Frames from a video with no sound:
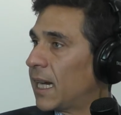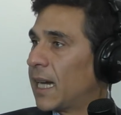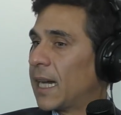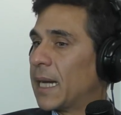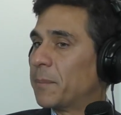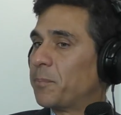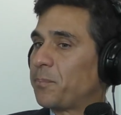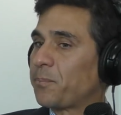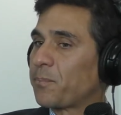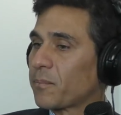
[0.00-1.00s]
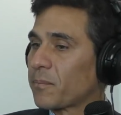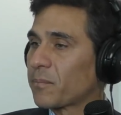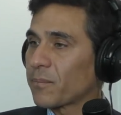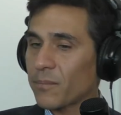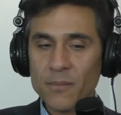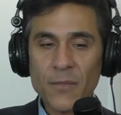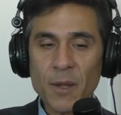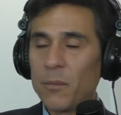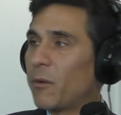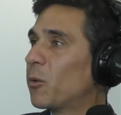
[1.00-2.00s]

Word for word: Mm-hmm. Um, maybe